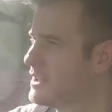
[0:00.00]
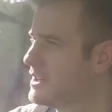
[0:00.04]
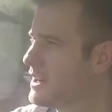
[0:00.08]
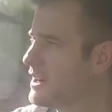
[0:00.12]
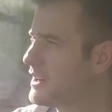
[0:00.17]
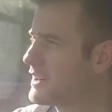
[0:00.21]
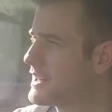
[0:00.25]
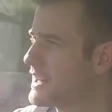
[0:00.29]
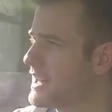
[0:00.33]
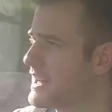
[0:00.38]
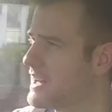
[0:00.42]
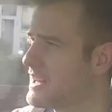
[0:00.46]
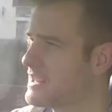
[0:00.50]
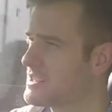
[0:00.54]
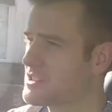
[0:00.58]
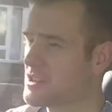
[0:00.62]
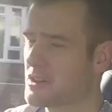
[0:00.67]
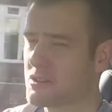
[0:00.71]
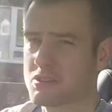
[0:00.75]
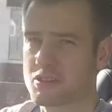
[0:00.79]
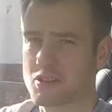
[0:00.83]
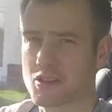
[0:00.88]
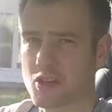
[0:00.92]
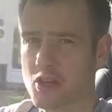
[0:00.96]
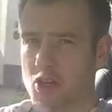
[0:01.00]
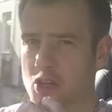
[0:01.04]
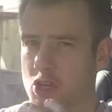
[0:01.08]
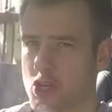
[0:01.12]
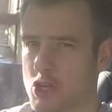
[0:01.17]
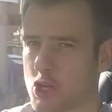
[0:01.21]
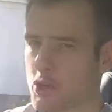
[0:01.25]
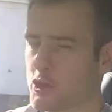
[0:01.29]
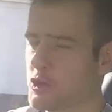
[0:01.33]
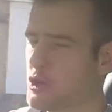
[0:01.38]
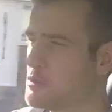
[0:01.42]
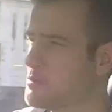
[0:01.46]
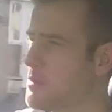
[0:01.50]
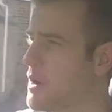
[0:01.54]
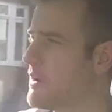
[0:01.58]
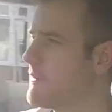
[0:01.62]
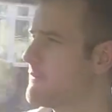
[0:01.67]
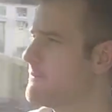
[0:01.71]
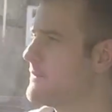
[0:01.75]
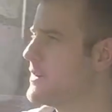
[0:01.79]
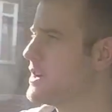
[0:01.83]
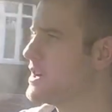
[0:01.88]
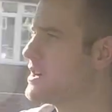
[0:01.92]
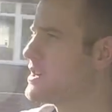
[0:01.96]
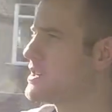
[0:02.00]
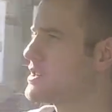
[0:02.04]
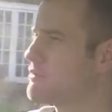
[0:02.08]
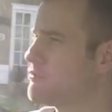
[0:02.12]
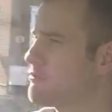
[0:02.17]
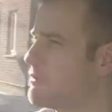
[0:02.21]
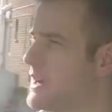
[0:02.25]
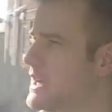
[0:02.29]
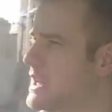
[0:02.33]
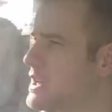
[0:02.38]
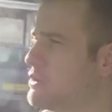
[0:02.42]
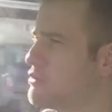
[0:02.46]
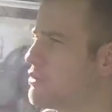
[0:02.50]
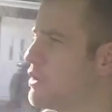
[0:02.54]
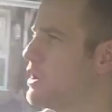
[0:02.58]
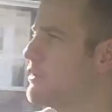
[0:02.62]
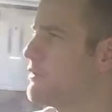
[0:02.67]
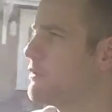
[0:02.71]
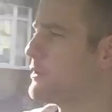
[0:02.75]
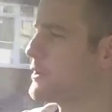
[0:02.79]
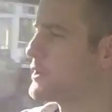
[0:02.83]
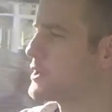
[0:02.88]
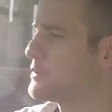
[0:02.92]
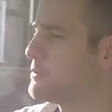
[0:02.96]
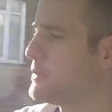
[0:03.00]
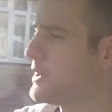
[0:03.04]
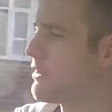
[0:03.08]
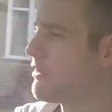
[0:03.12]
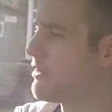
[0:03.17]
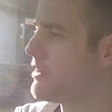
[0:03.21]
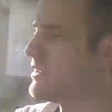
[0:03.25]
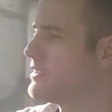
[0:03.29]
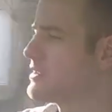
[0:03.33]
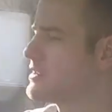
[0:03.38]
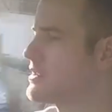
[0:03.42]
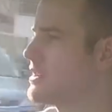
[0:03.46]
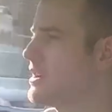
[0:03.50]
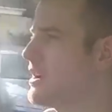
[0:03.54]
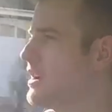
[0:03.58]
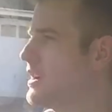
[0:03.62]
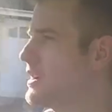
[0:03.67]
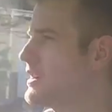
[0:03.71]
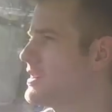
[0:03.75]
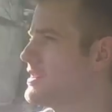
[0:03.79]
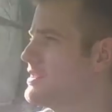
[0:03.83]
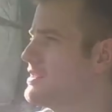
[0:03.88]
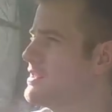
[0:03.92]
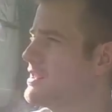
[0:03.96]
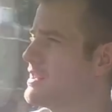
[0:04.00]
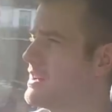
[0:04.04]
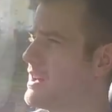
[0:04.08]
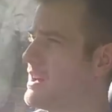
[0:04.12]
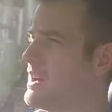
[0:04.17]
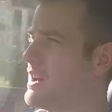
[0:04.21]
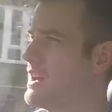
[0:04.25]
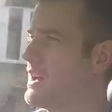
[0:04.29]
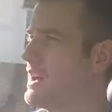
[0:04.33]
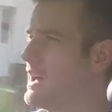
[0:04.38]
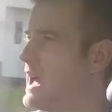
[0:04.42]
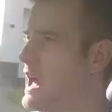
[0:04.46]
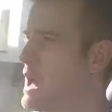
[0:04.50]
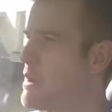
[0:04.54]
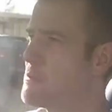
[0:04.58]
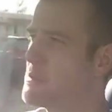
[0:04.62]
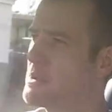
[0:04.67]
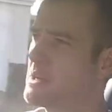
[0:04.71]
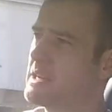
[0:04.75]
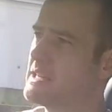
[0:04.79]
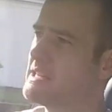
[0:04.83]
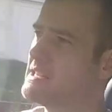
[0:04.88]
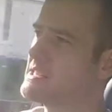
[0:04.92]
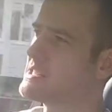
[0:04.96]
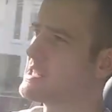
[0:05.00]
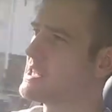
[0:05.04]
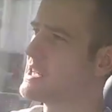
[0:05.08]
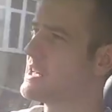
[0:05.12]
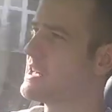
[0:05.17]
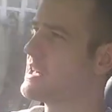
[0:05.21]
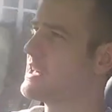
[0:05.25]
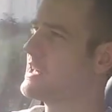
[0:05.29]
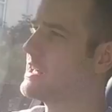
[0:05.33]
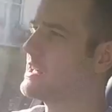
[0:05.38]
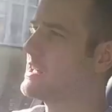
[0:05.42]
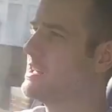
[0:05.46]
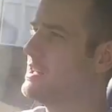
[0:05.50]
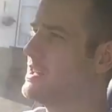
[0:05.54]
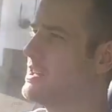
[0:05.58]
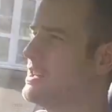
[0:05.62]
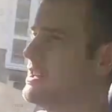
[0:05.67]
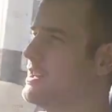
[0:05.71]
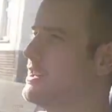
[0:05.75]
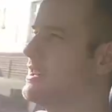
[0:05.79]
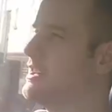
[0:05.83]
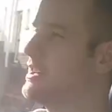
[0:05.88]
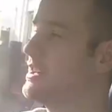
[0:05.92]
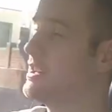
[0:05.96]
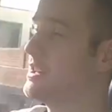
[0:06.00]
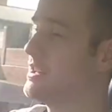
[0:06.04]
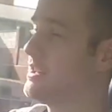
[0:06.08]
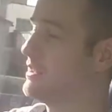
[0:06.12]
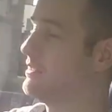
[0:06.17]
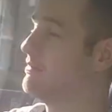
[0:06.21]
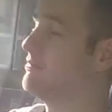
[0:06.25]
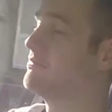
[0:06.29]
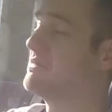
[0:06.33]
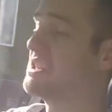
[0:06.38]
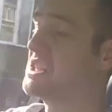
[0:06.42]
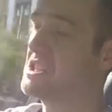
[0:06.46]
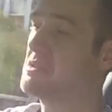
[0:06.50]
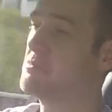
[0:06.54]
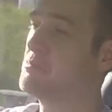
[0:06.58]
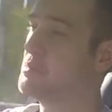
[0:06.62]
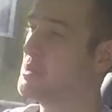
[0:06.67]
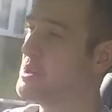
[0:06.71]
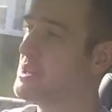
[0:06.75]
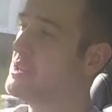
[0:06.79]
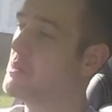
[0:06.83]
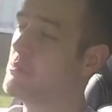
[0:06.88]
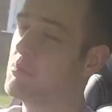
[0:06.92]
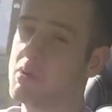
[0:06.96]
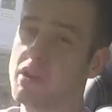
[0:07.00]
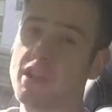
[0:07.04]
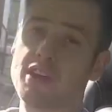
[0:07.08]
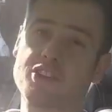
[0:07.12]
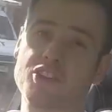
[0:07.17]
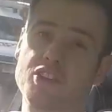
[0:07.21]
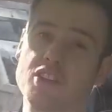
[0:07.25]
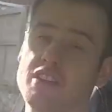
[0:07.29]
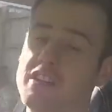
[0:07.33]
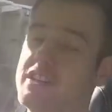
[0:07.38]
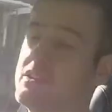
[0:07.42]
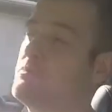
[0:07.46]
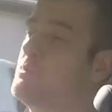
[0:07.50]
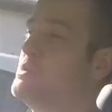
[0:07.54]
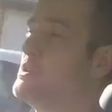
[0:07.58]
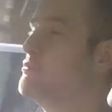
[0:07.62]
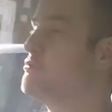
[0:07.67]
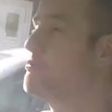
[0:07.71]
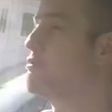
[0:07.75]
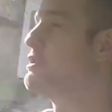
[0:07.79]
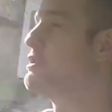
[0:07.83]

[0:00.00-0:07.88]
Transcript: Okay, so to conclude my first Range Rover experience, I can happily say it's been a pleasure. It's been